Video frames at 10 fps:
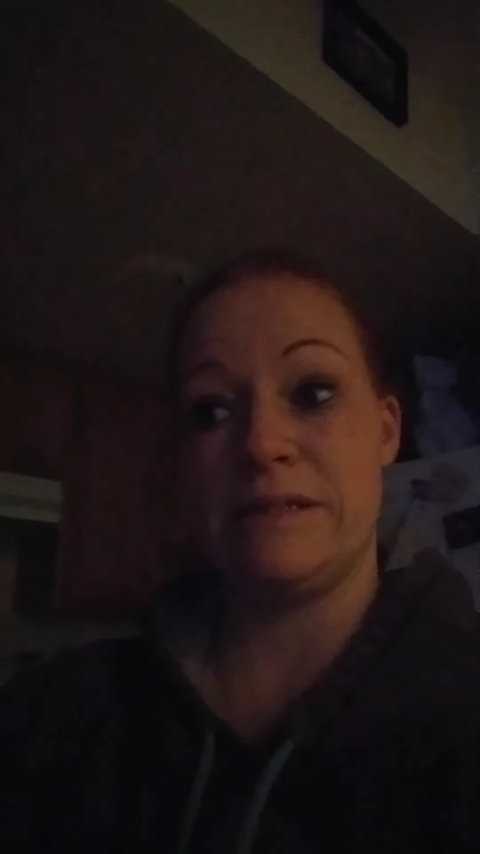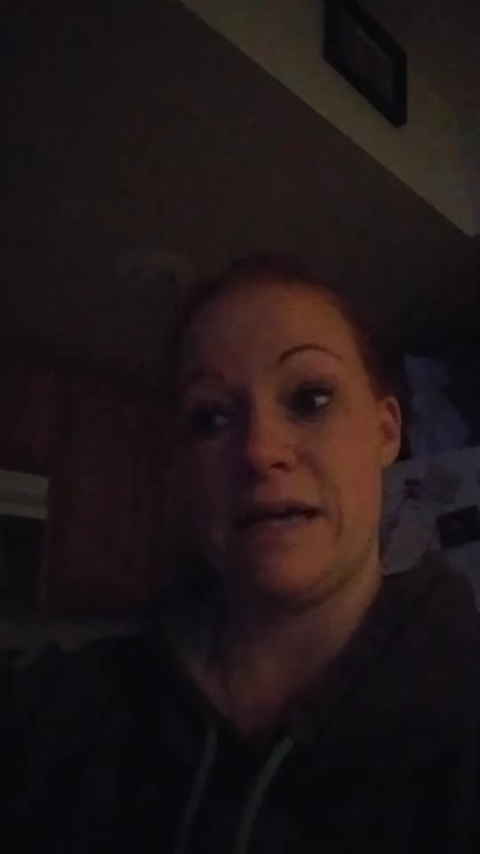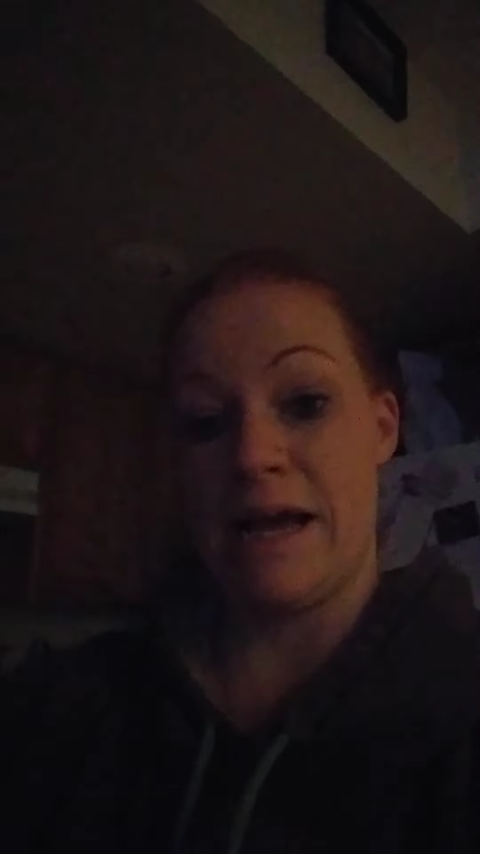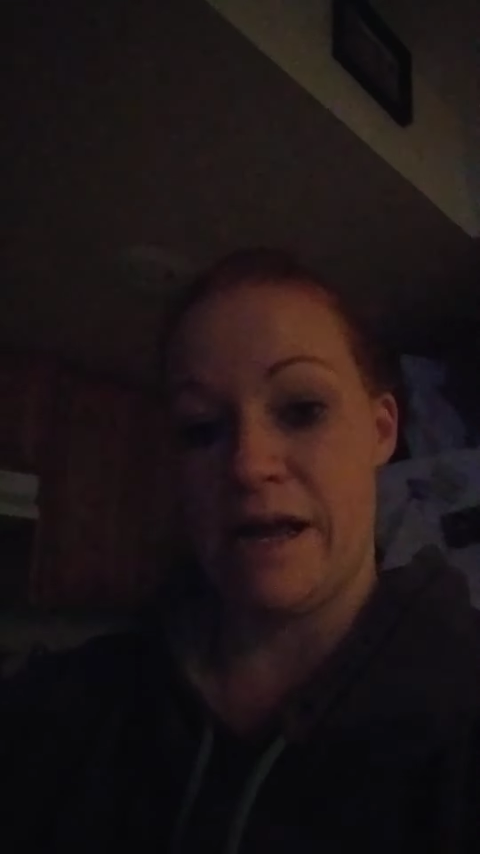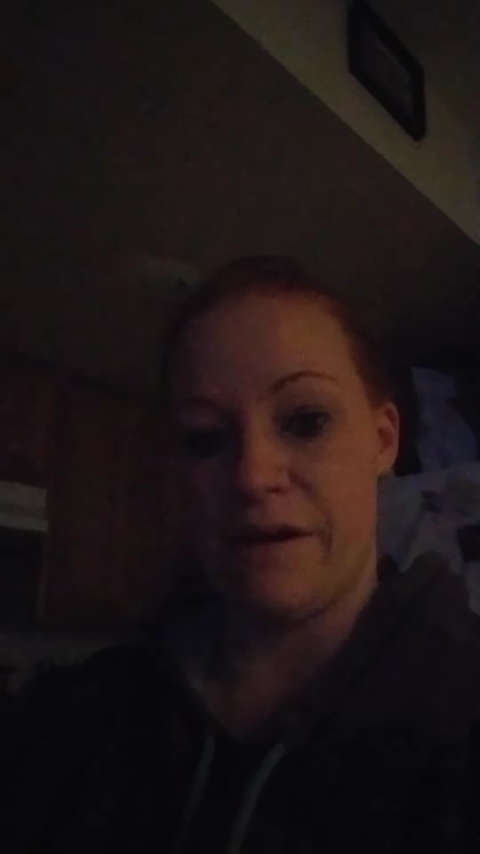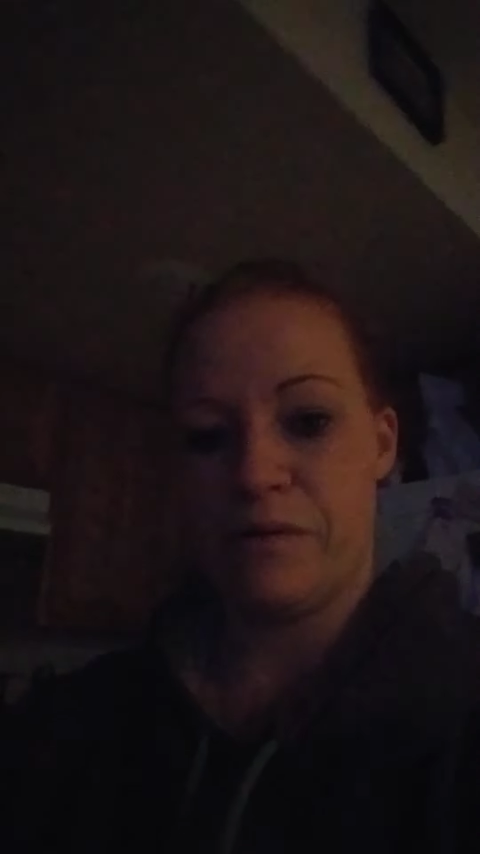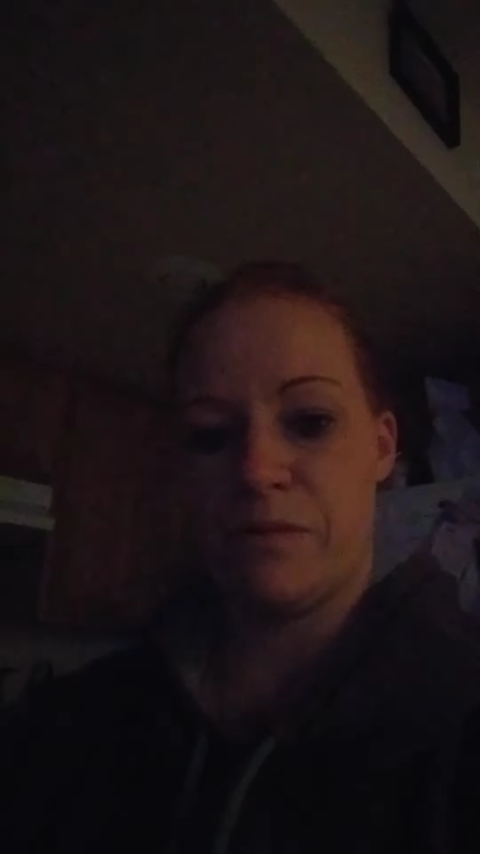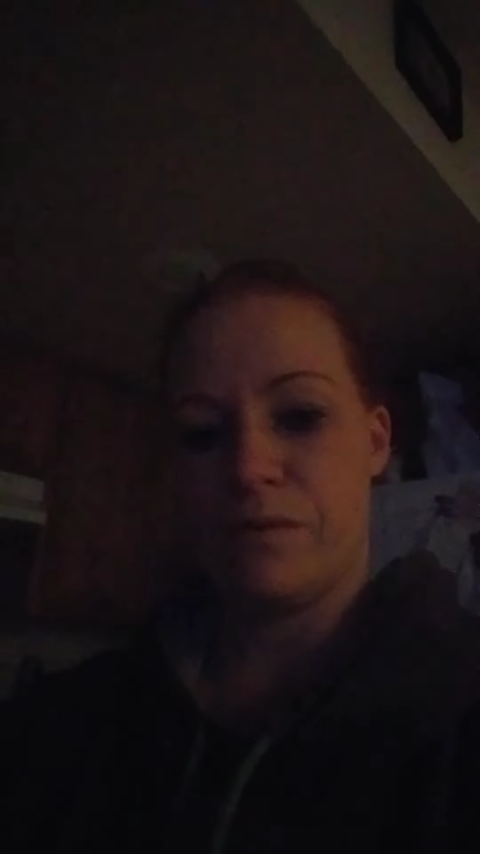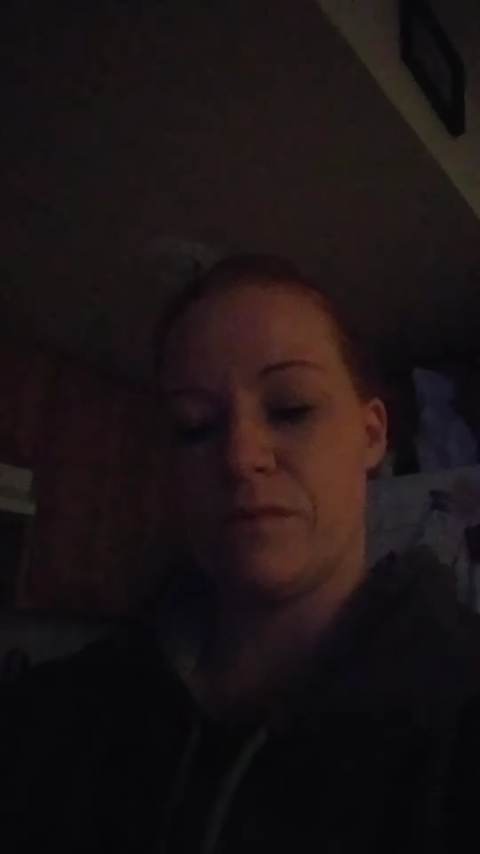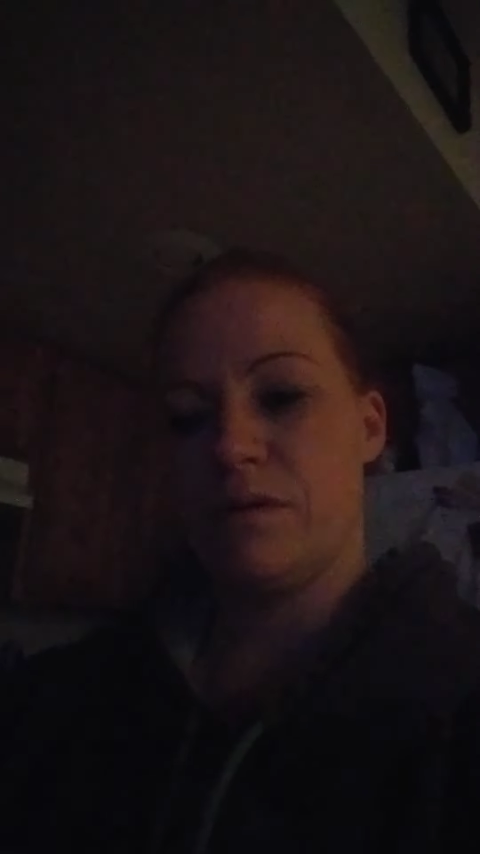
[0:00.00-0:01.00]
day,
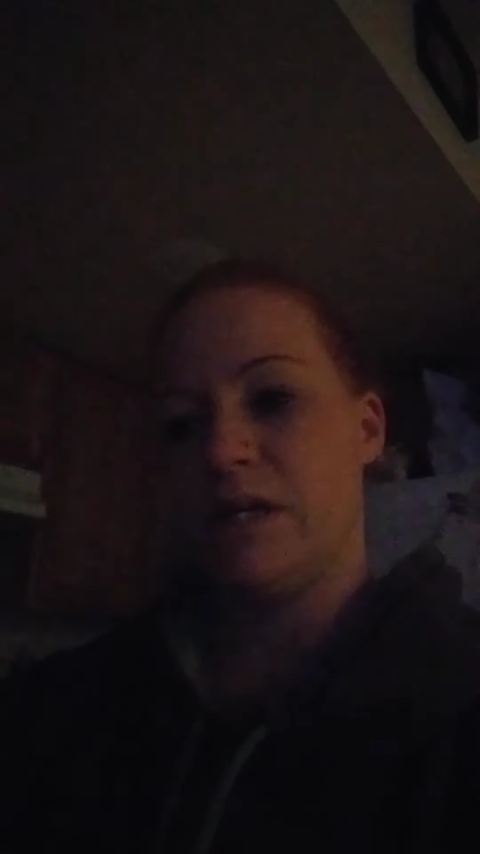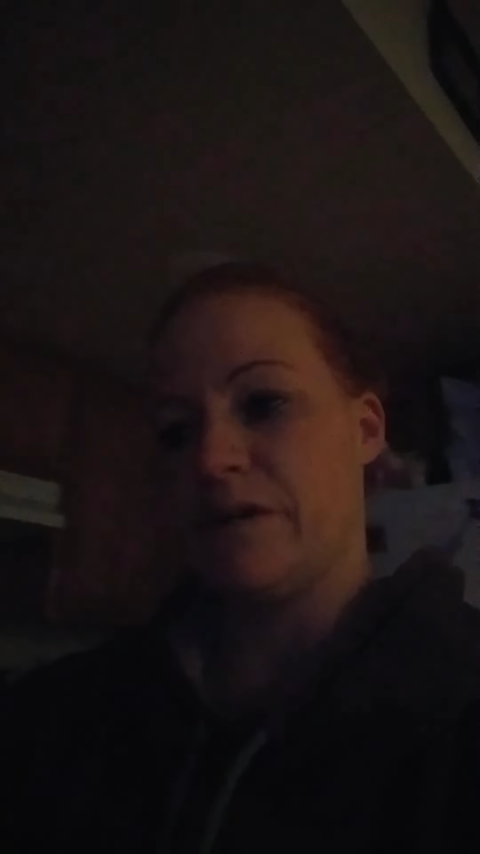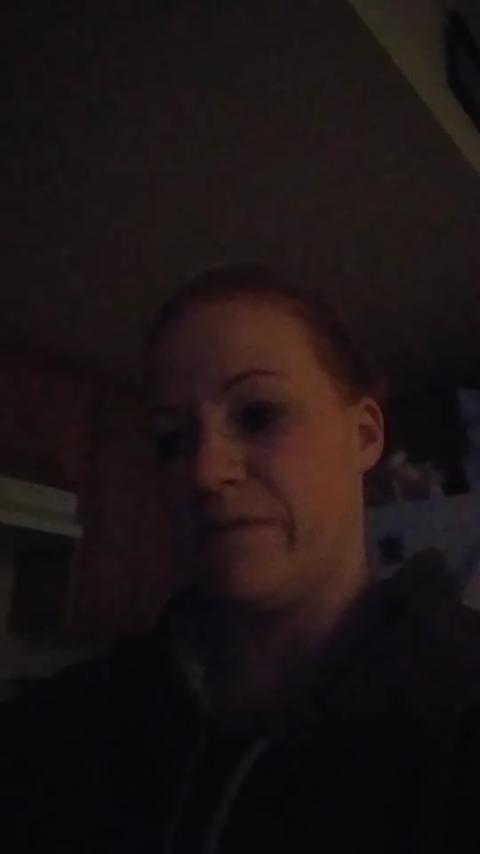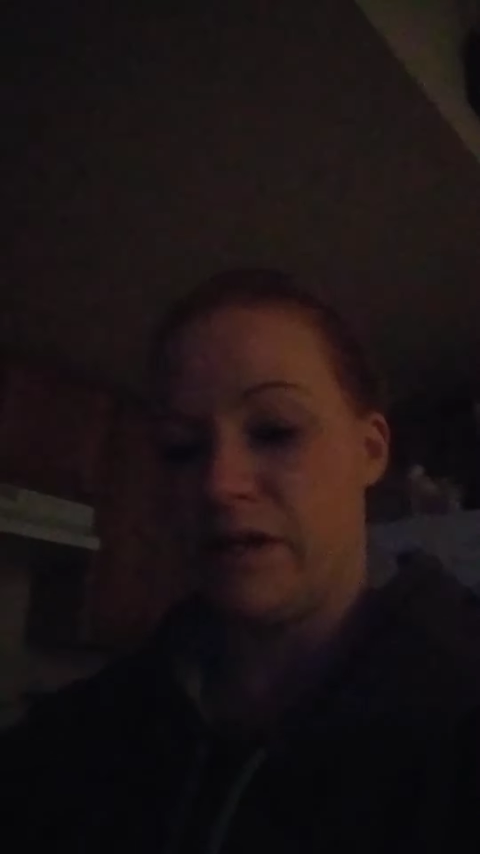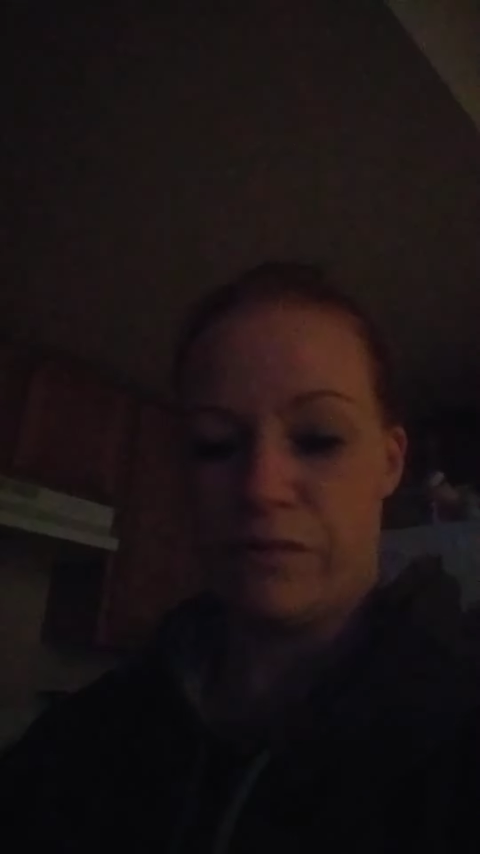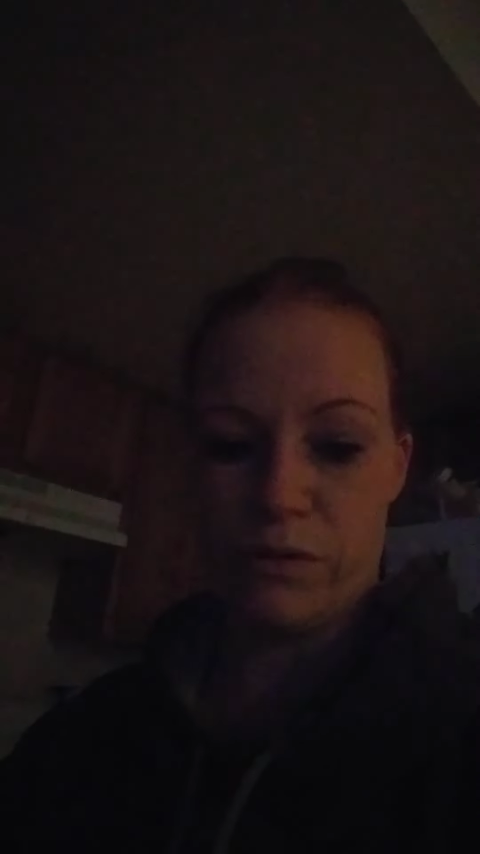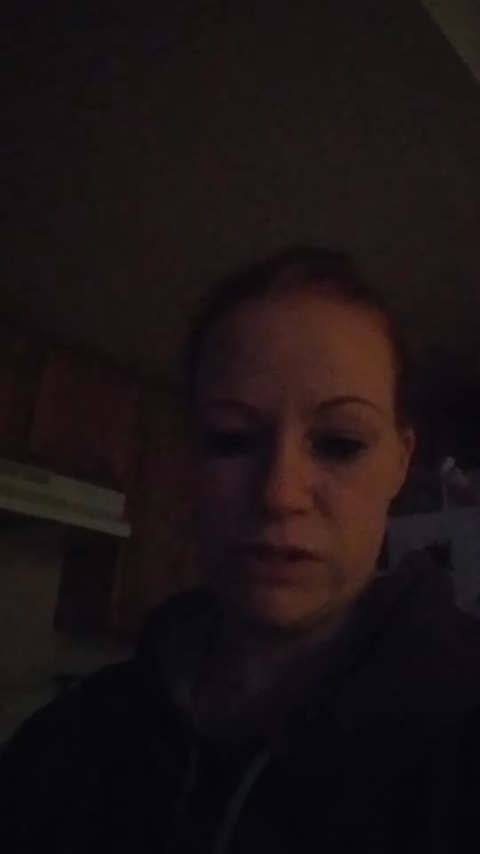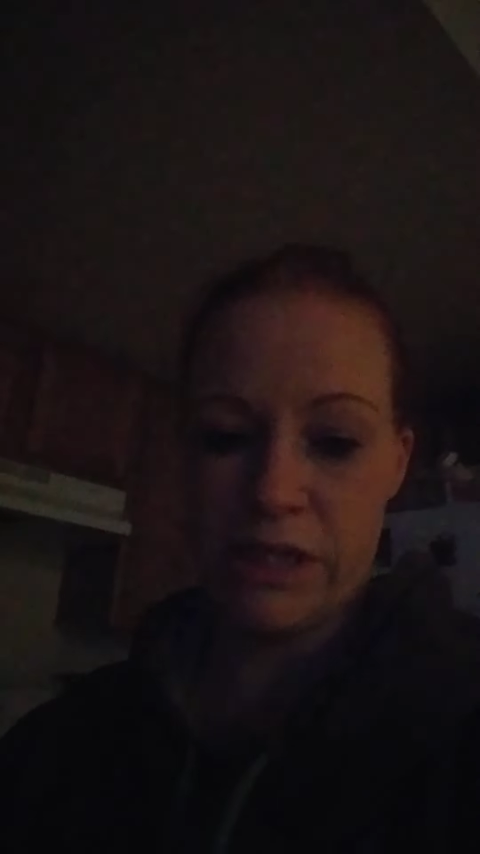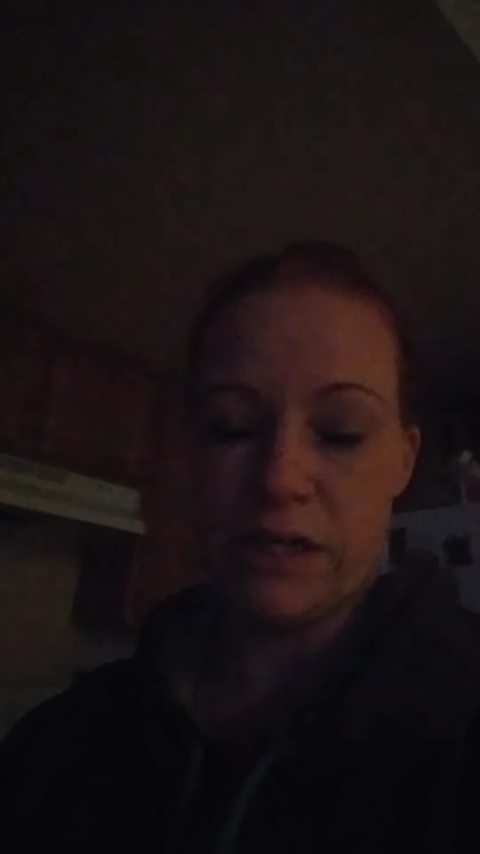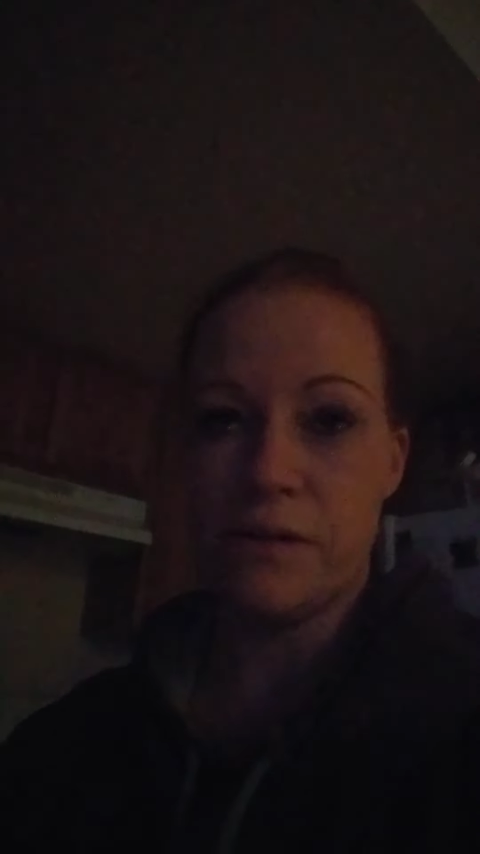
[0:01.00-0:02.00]
evening
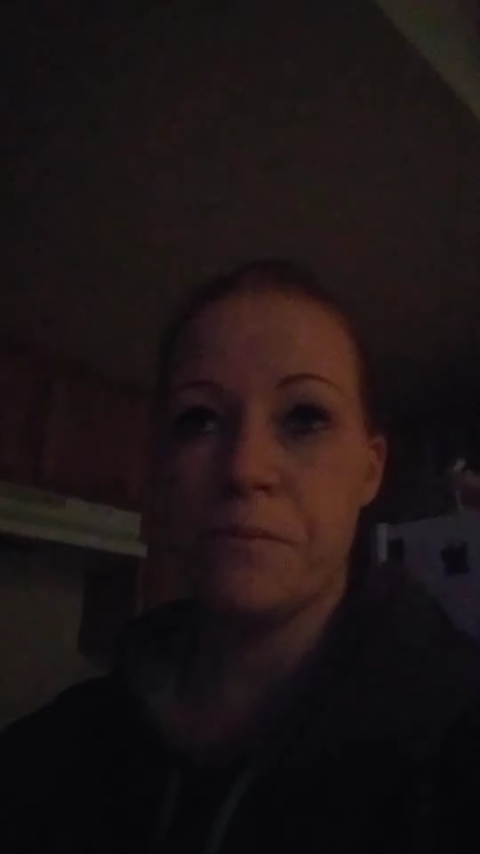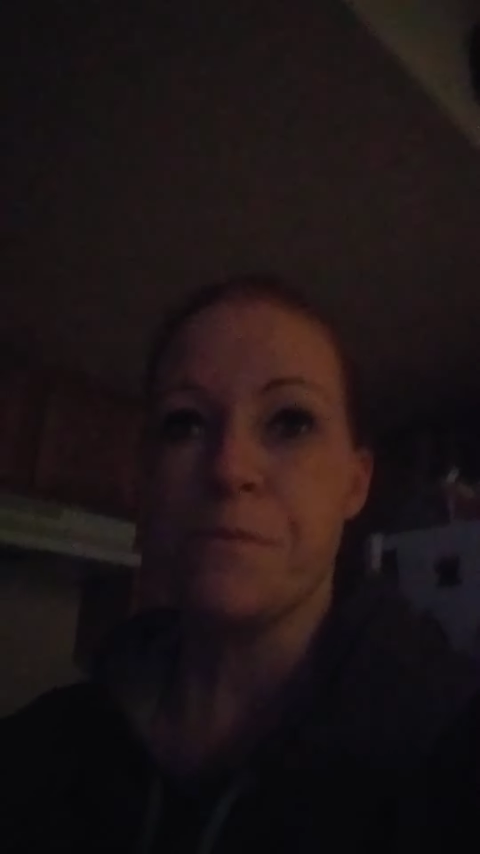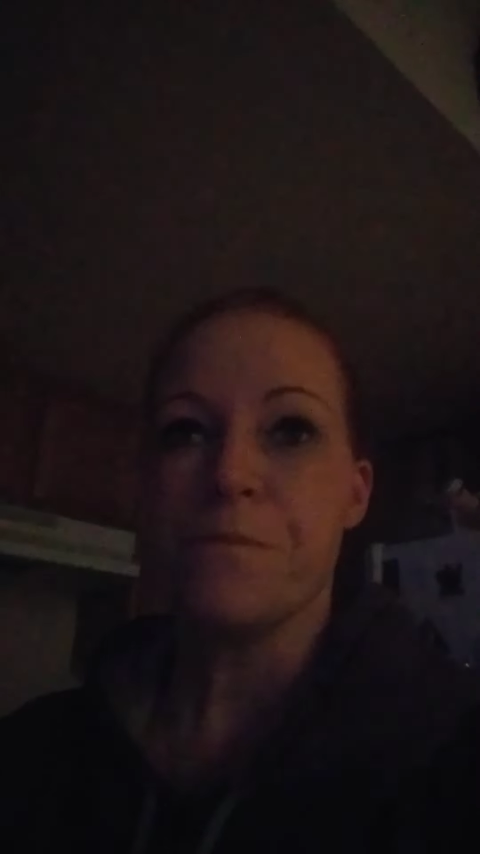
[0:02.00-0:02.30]
routine.